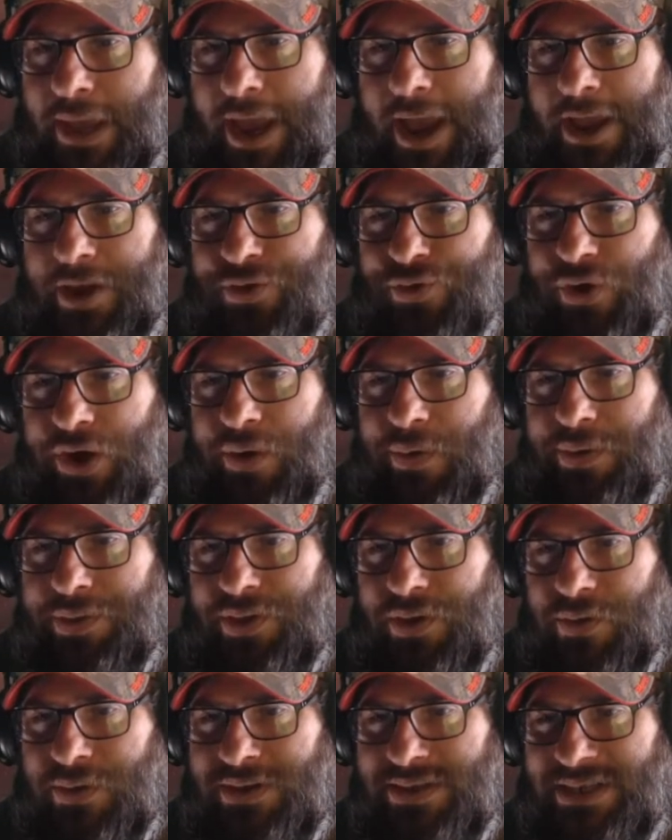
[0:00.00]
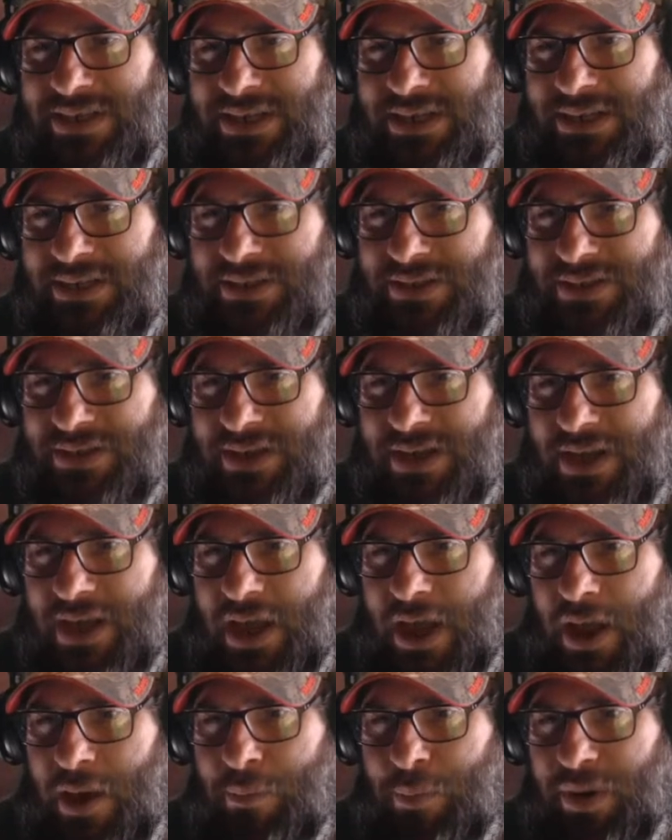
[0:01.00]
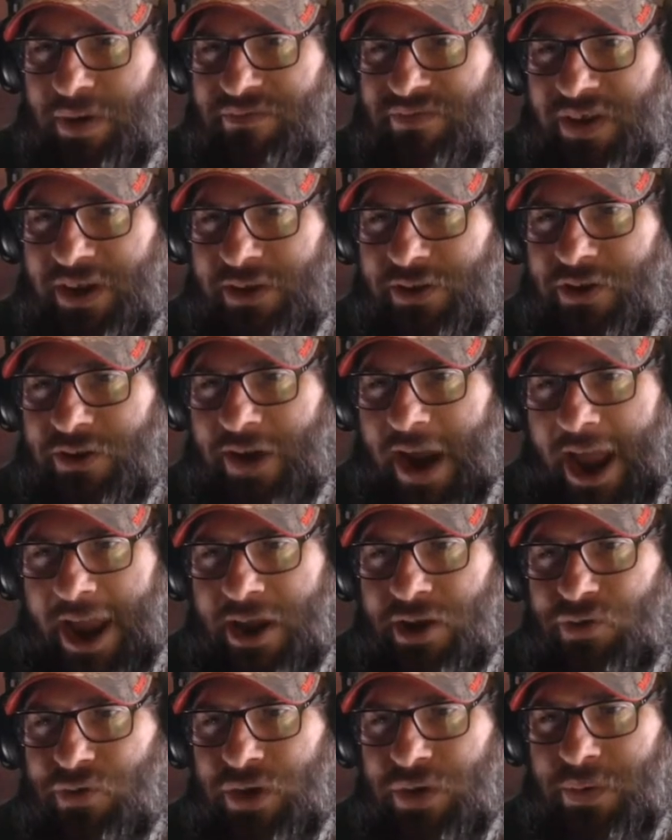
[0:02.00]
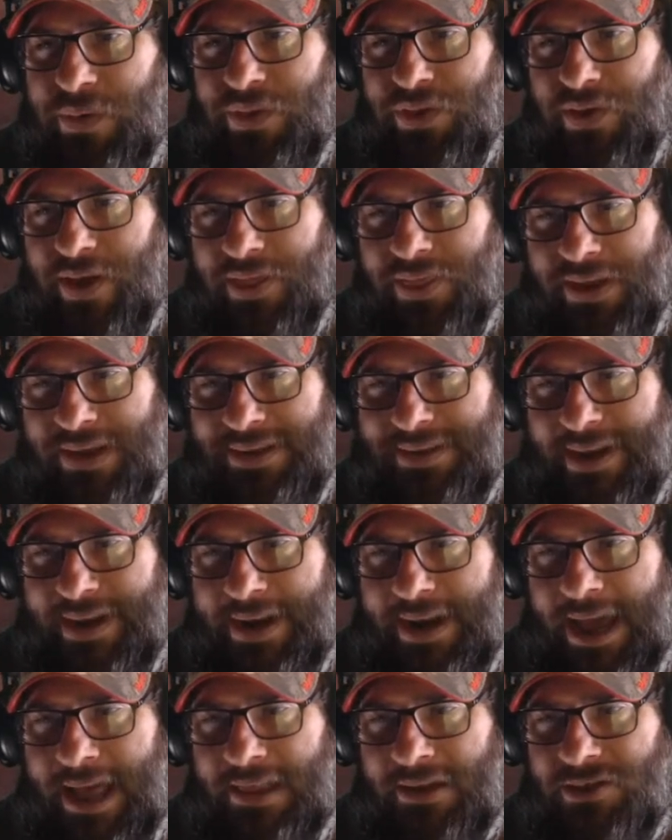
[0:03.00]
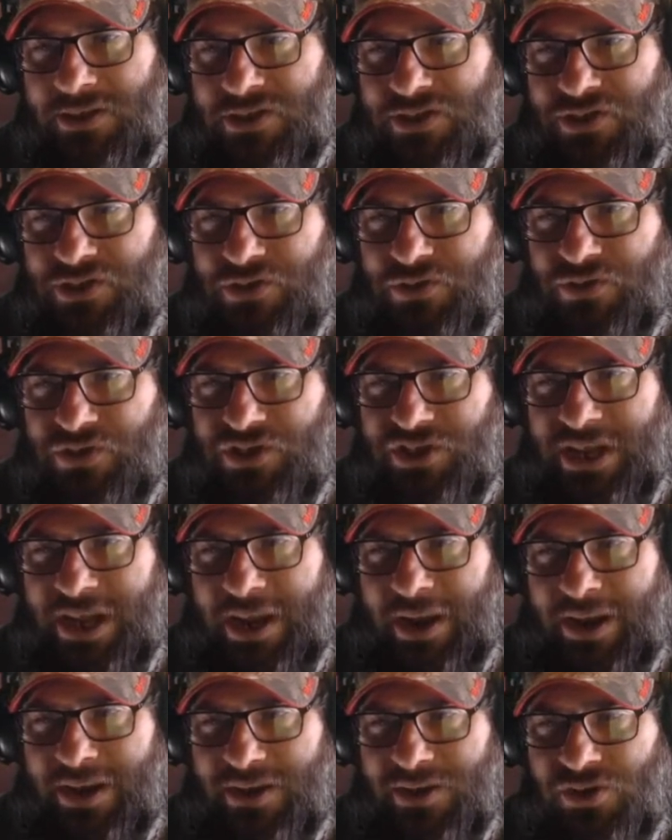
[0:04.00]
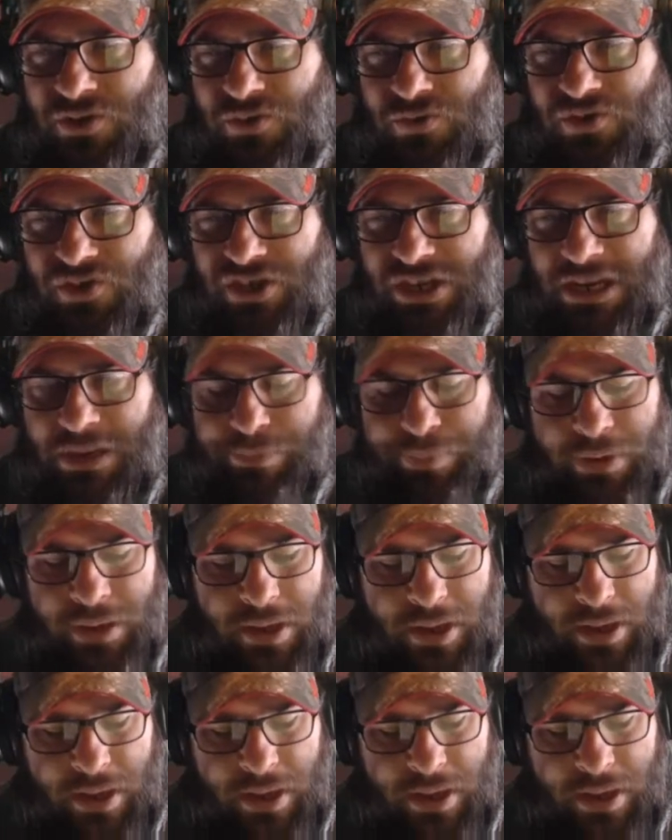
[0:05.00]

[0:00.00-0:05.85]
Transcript: I agree with you, Aziz. But Victor, I agree with you. I think $10 is too steep.